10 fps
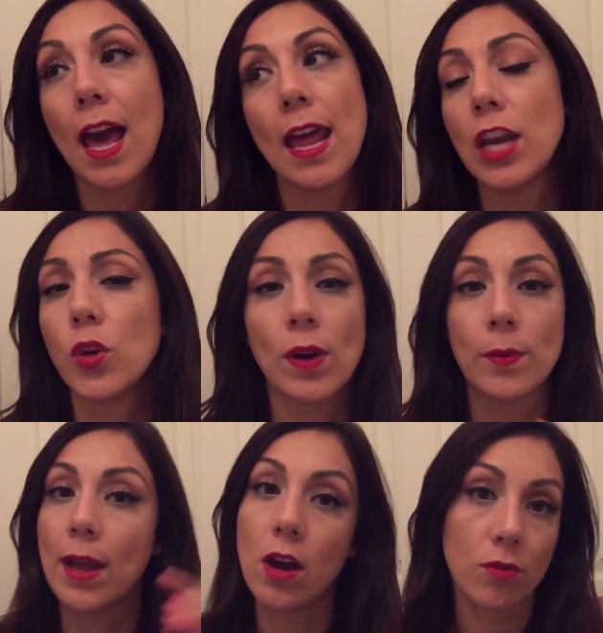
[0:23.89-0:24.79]
And I knew
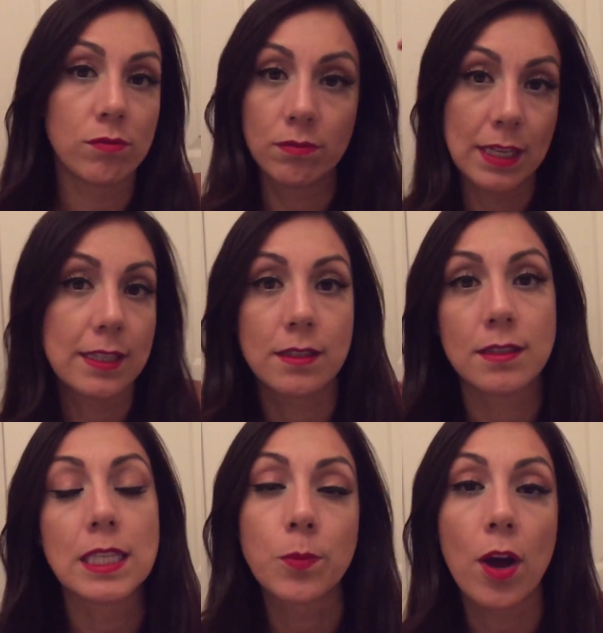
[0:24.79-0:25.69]
right away, oh, it's
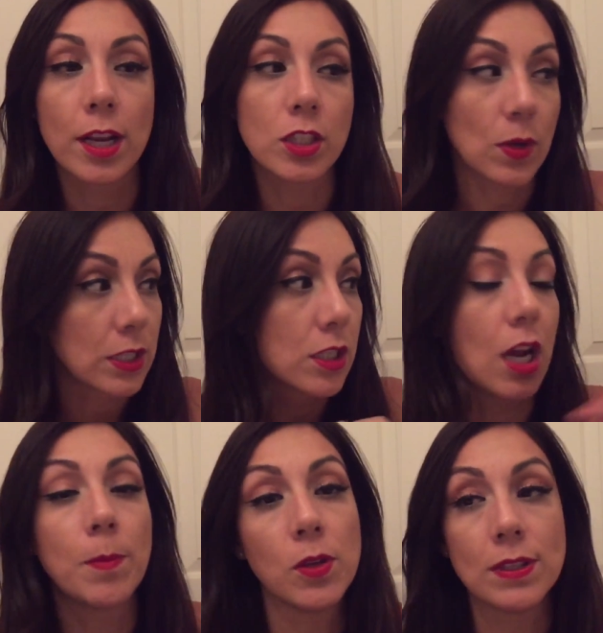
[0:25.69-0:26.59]
these products. So I
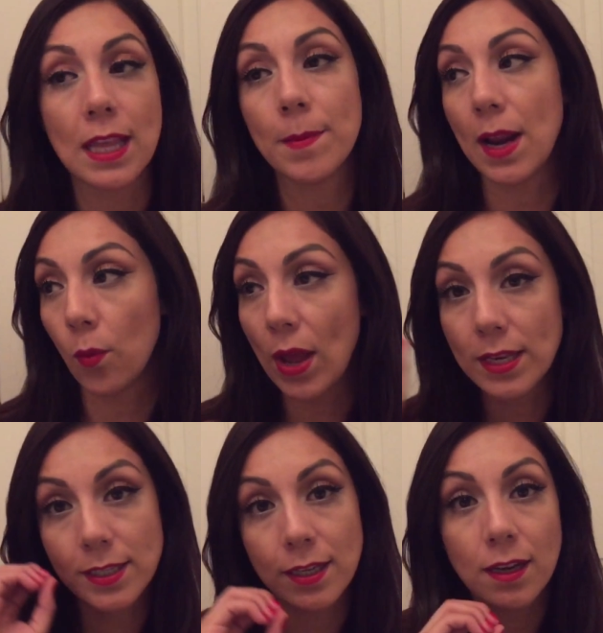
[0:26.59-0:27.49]
stopped using them, and I
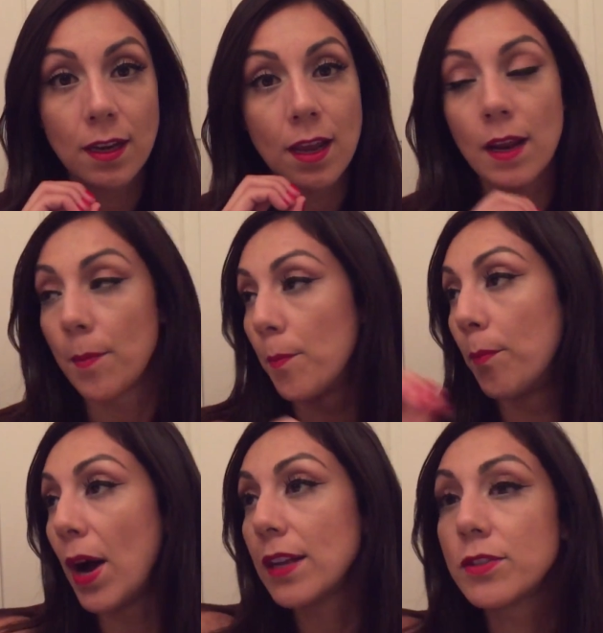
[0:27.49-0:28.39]
went
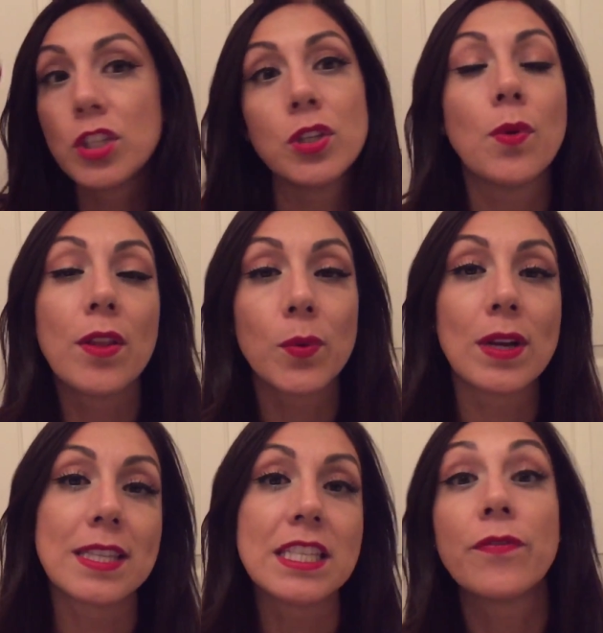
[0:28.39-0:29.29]
and bought two other
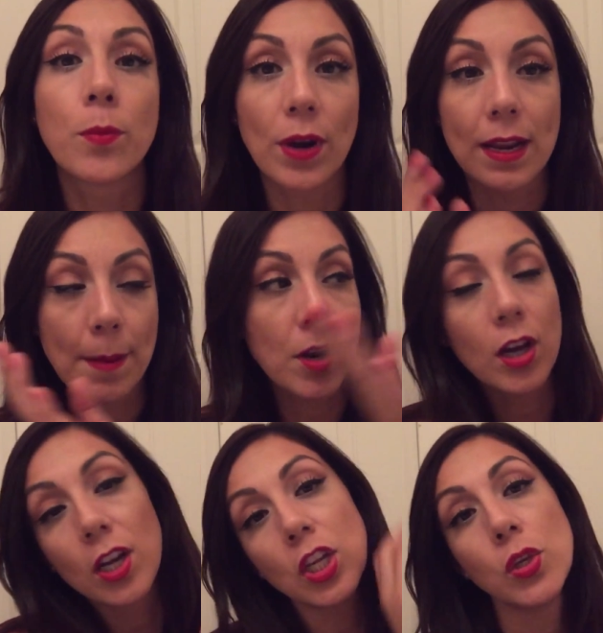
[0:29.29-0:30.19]
ones, a different brand. I'm
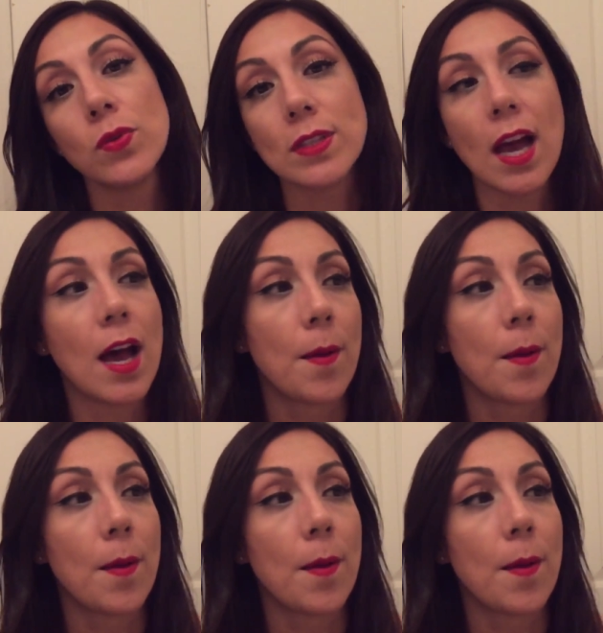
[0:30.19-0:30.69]
not going to use